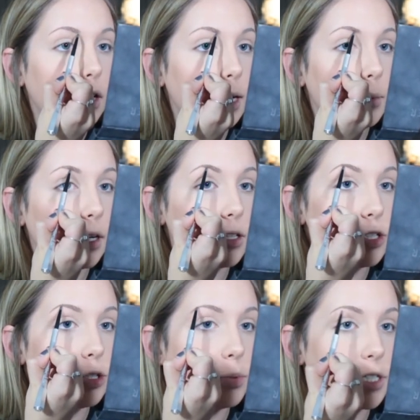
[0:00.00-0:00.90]
I'm not
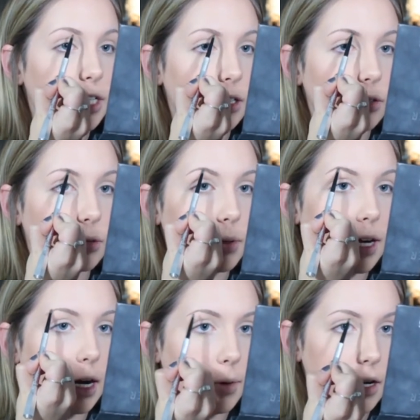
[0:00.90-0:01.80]
too particular with my
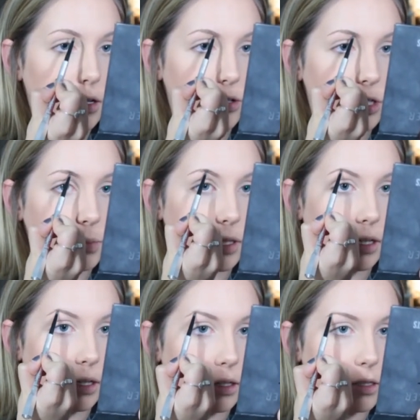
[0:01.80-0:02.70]
eyebrows just
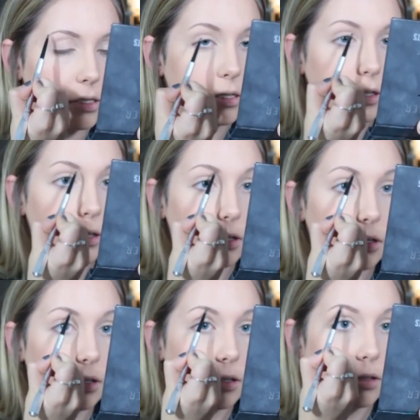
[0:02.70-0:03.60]
because
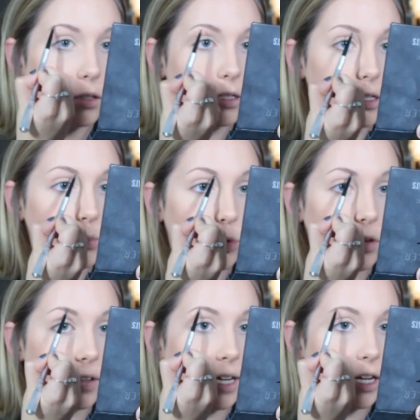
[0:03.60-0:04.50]
this is more
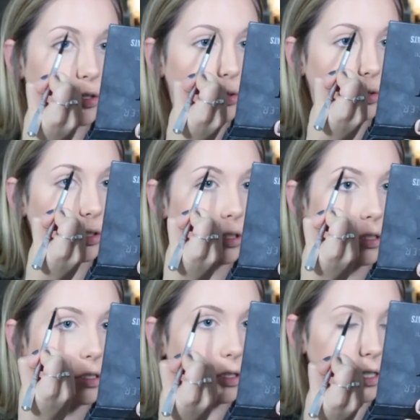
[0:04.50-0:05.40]
of a natural
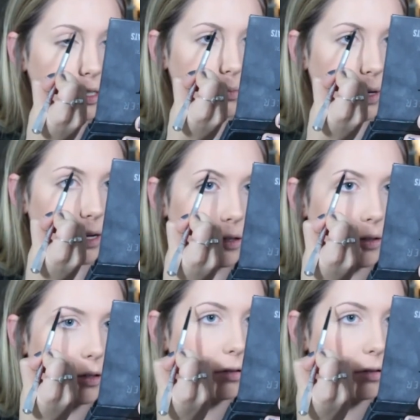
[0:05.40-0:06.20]
look, so it doesn't matter.